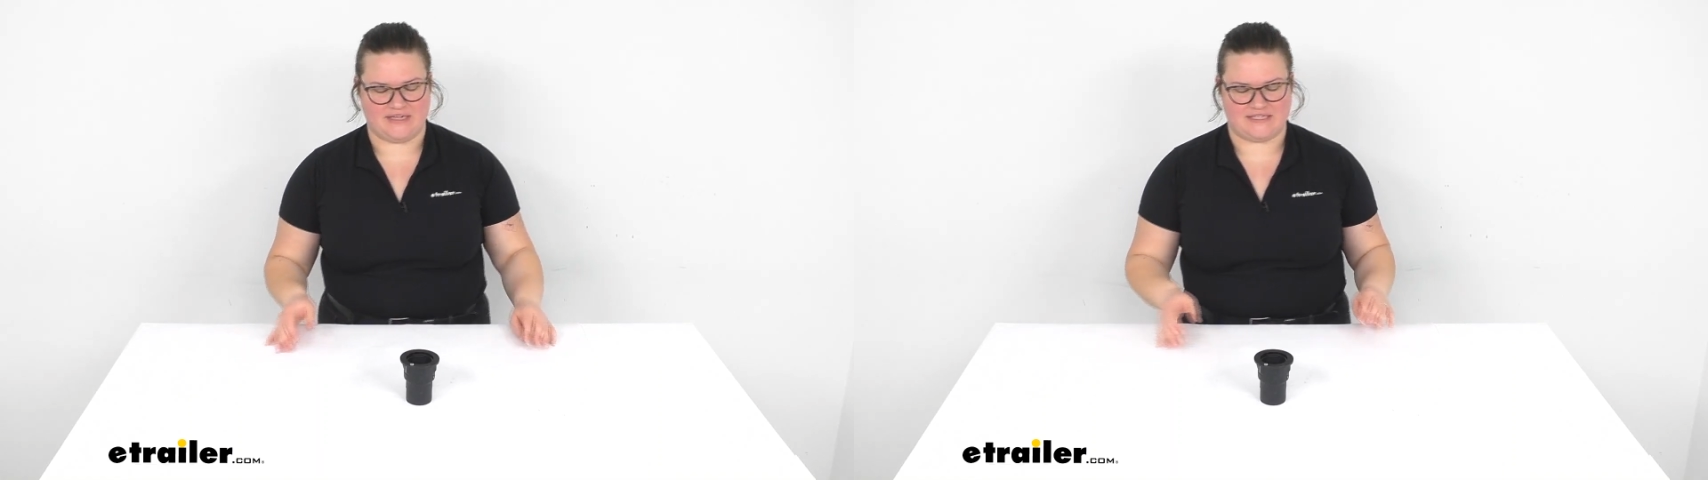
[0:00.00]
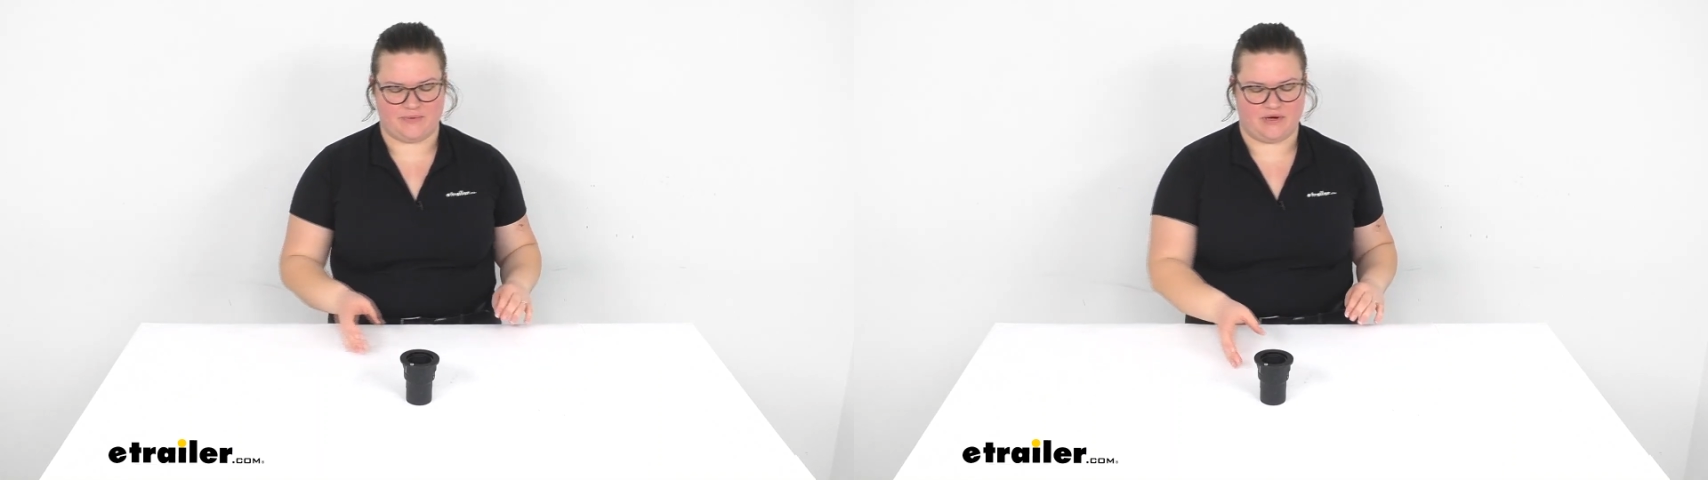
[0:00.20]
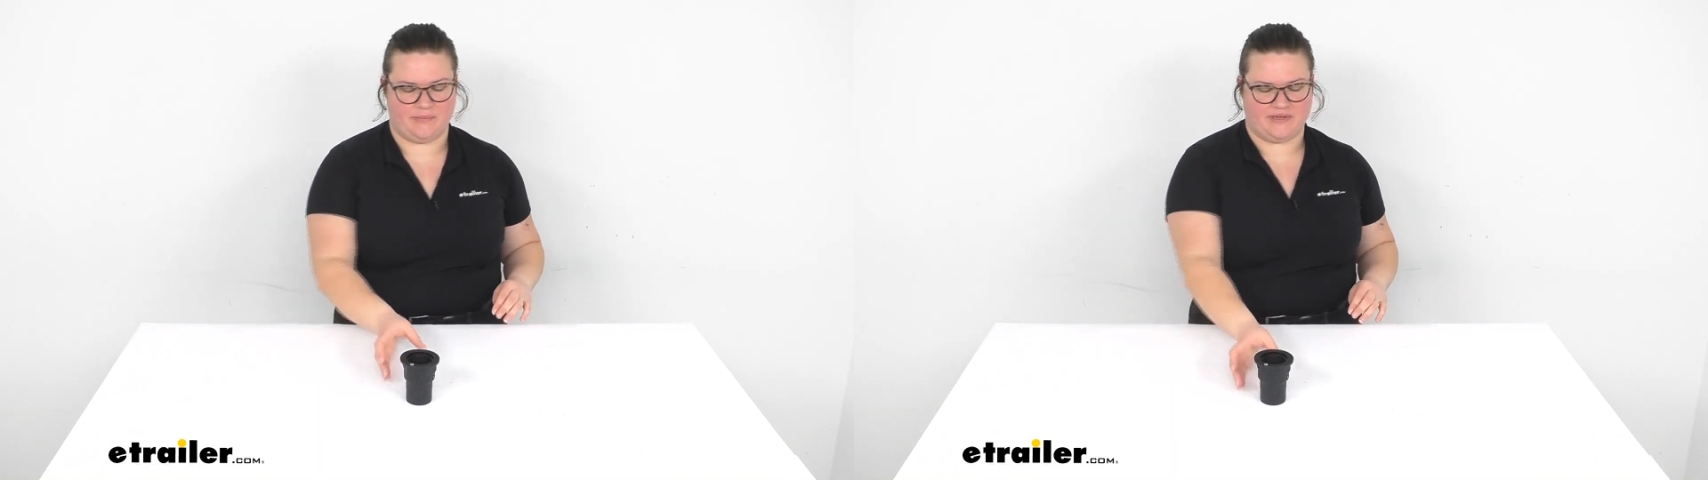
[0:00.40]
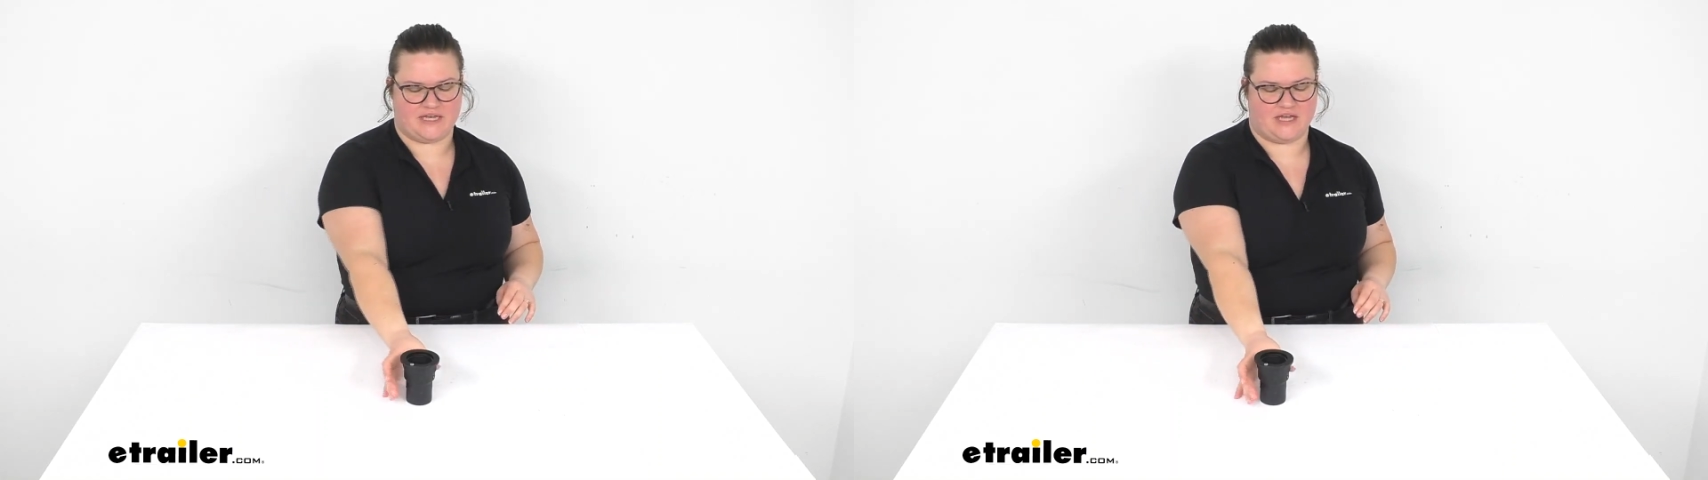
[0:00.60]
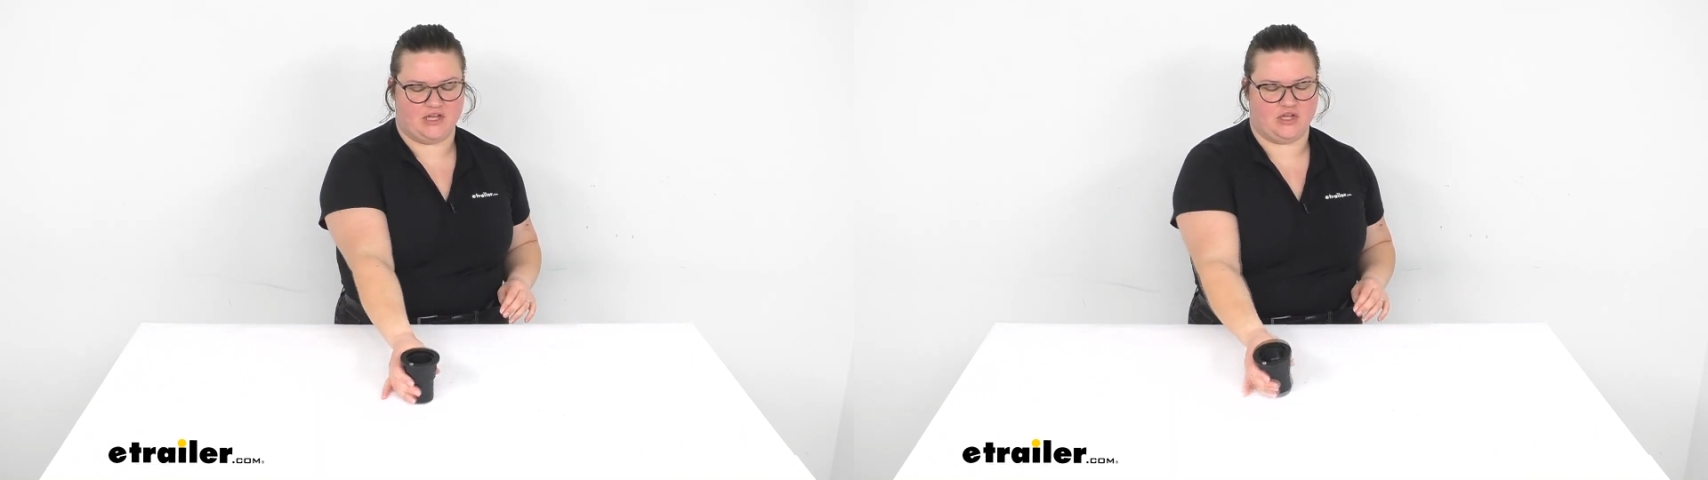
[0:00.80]
and today we're going to be
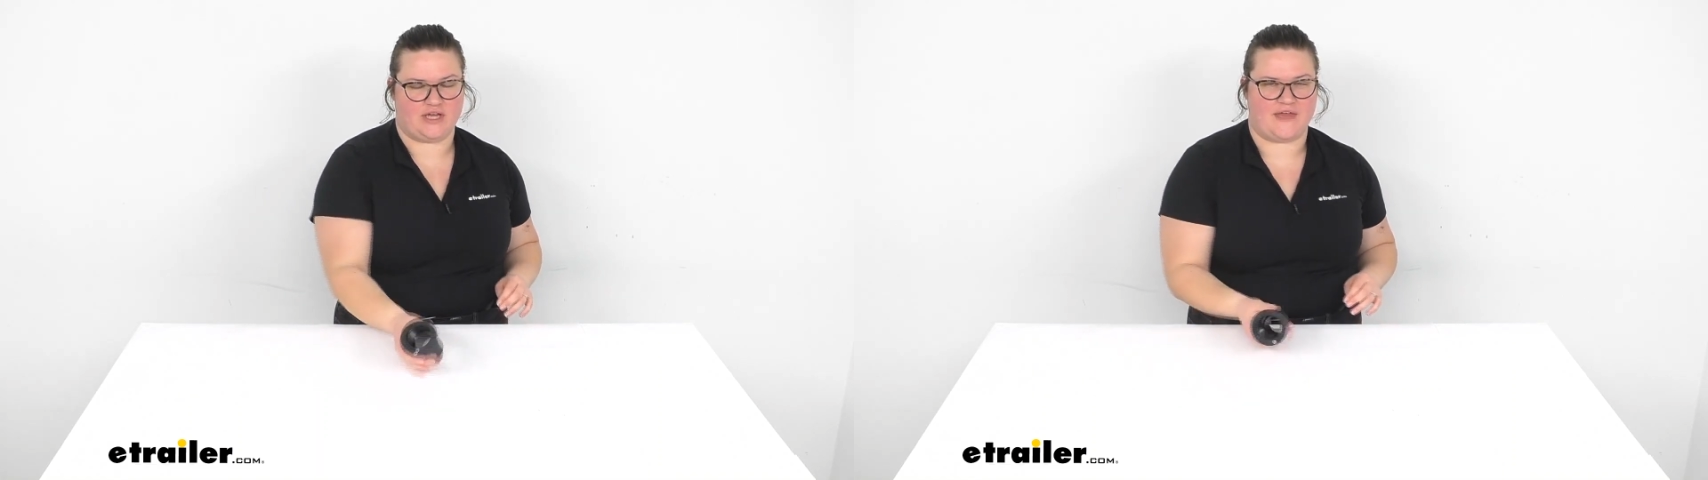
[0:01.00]
taking a look